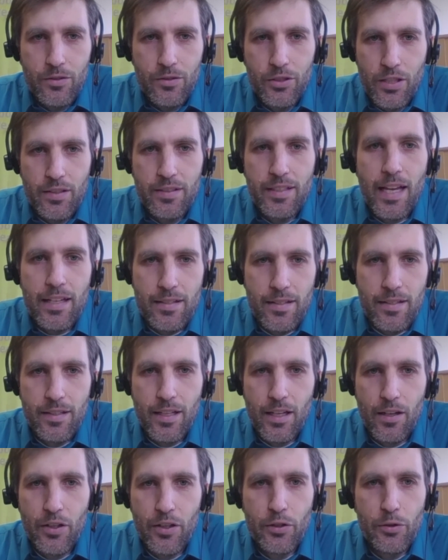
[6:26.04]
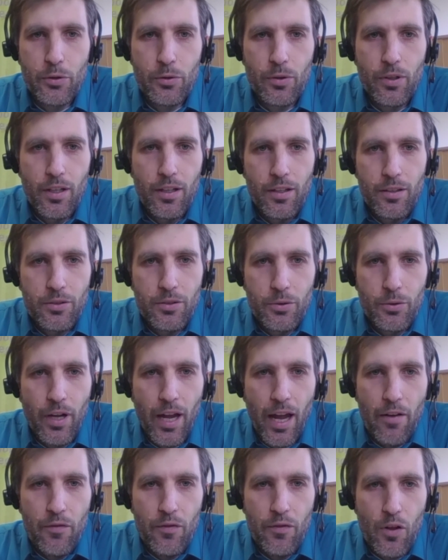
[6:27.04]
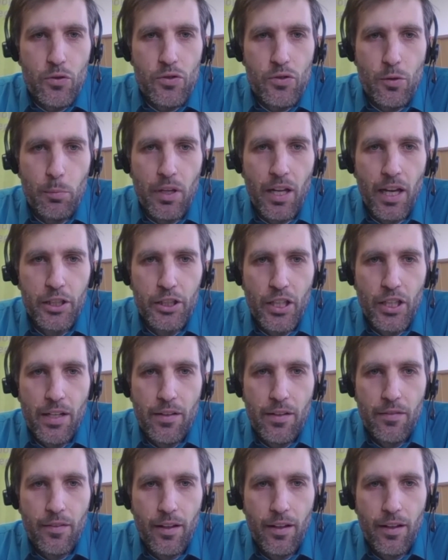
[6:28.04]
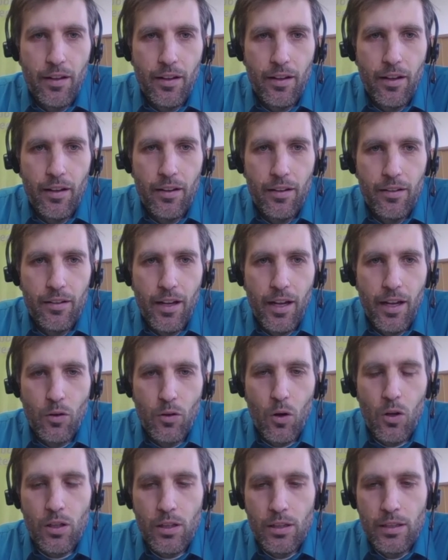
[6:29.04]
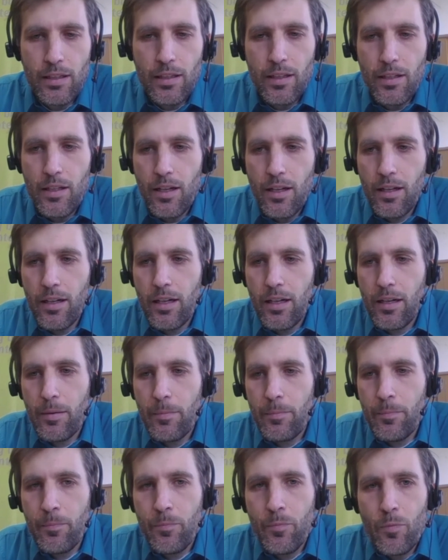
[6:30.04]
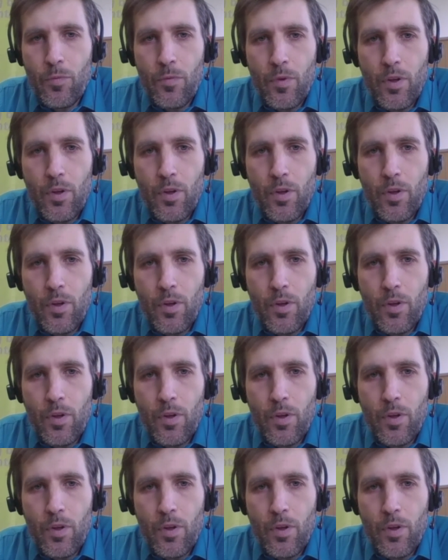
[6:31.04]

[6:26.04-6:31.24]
just necessary to have those supply chains at all. That